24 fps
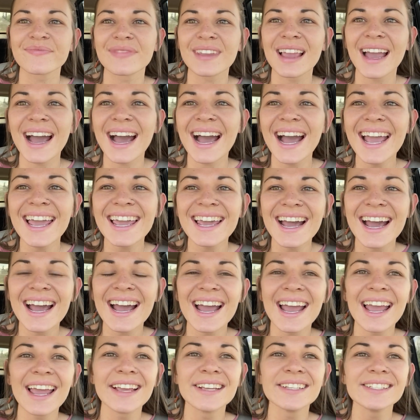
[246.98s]
Hi
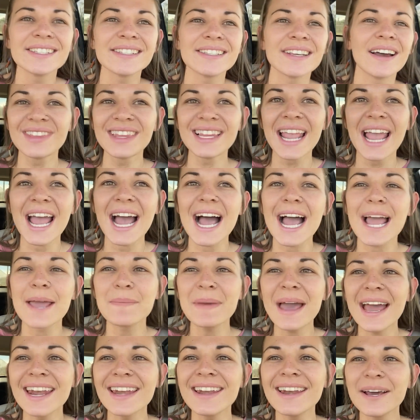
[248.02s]
guys,
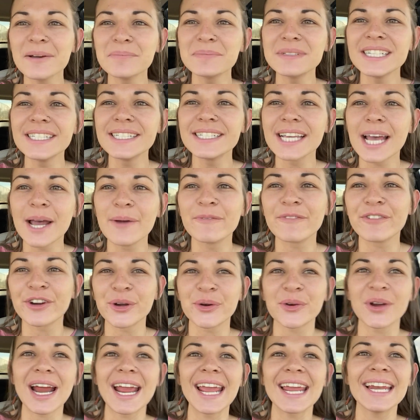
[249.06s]
I'm heading up to
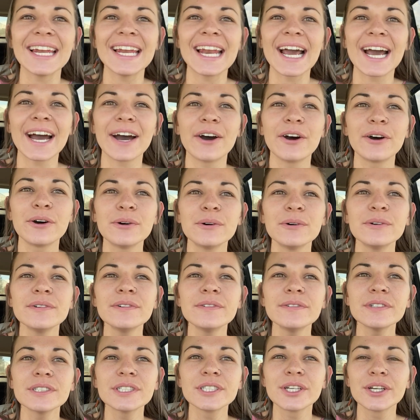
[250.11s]
Denver right
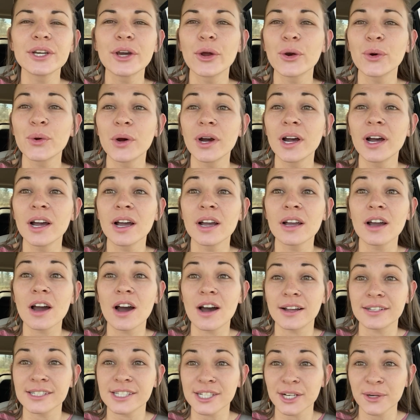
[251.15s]
now to go to a
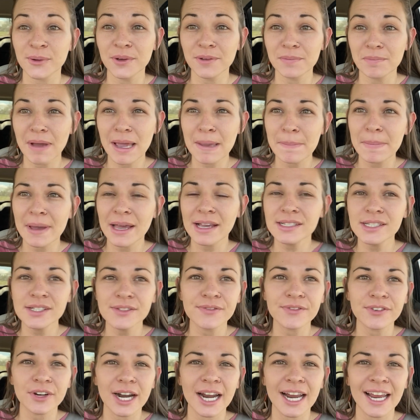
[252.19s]
concert with my
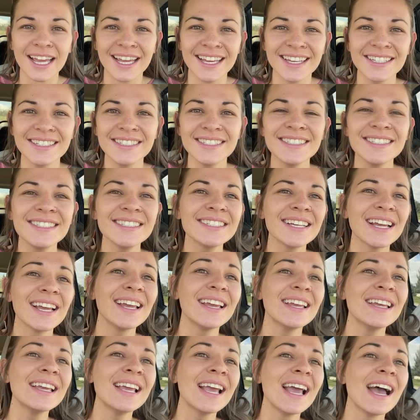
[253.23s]
best friend.
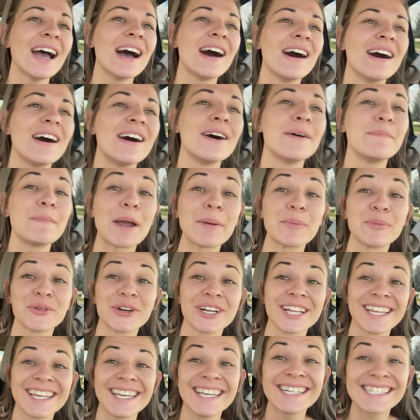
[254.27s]
I'm
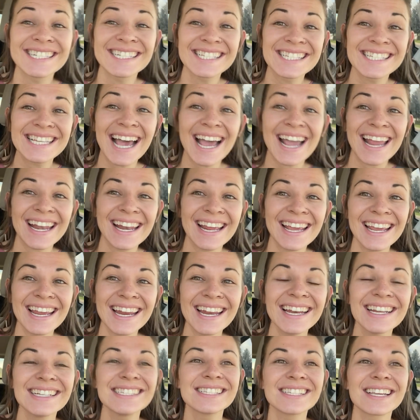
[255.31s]
really
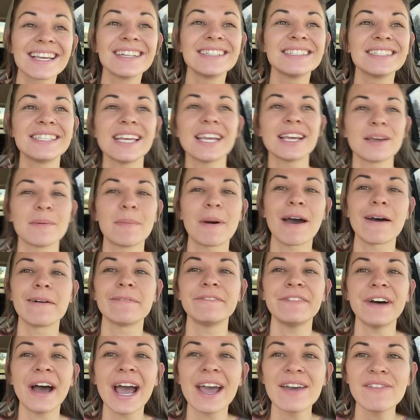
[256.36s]
excited. It's gonna take
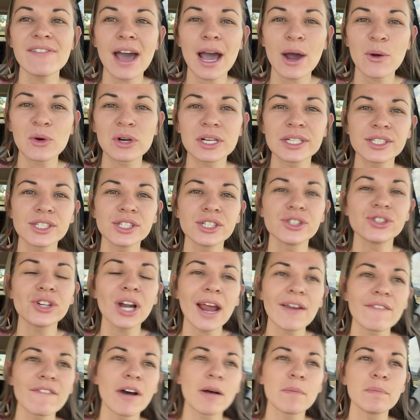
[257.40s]
about 5 hours to
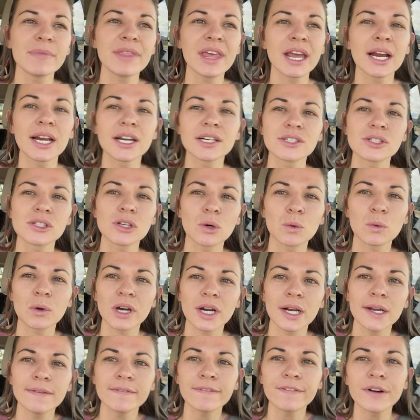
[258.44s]
drive up there, so
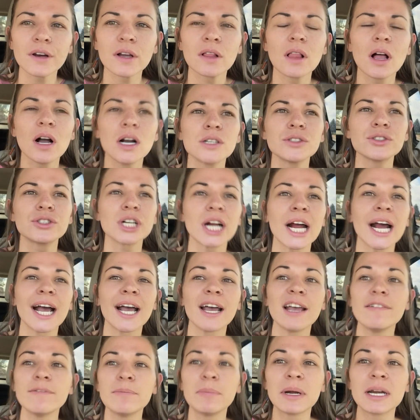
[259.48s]
we're in for a long
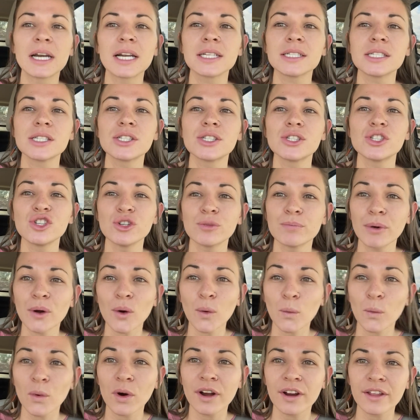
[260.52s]
drive, but it's
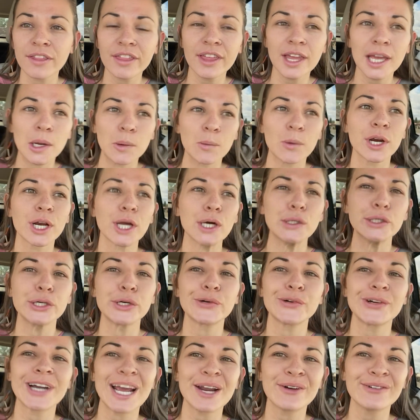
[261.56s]
super worth it. We're going
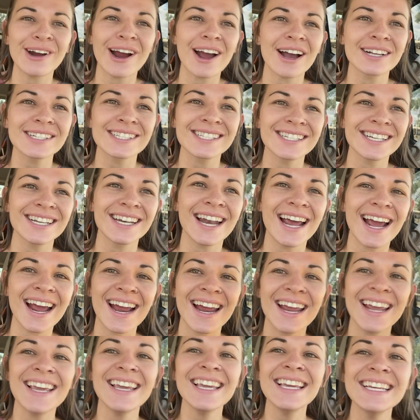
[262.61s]
to Red Rocks
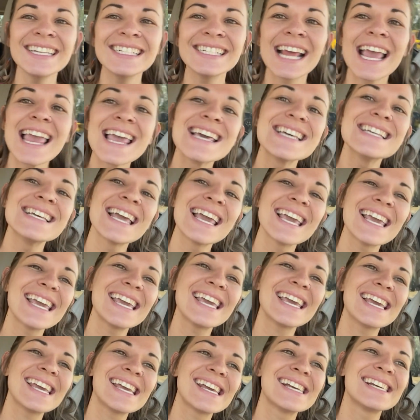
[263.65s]
tonight,
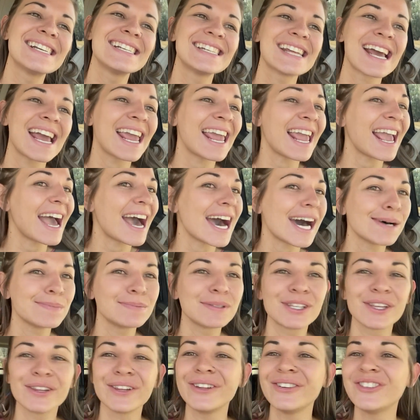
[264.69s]
and I
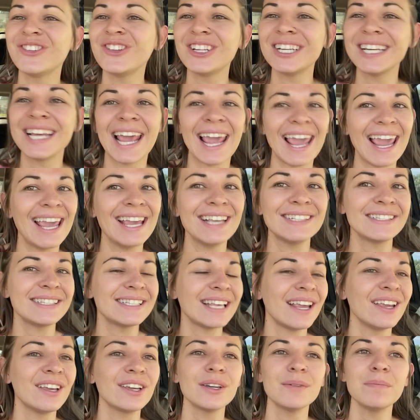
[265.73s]
absolutely hate
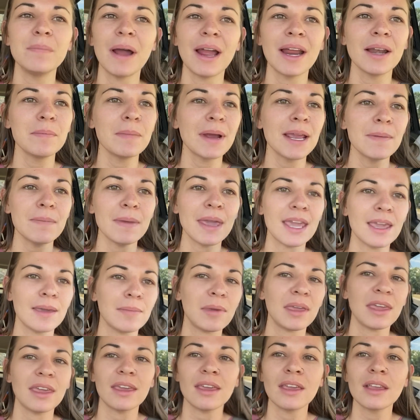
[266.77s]
saying goodbye to my
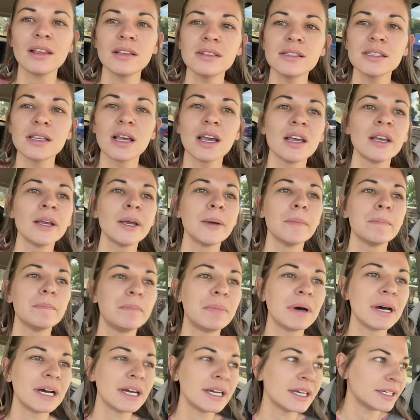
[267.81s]
babies,
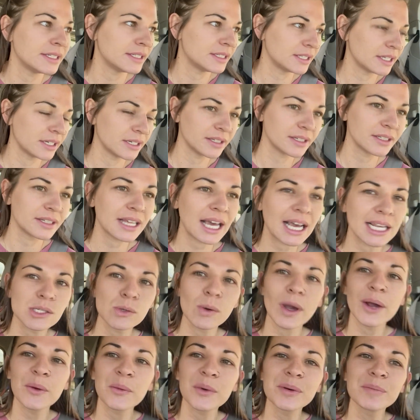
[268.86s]
but that's
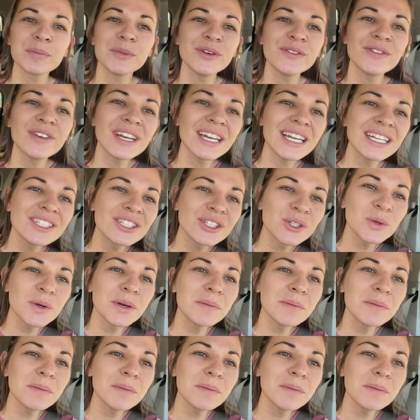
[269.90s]
why we're moving into a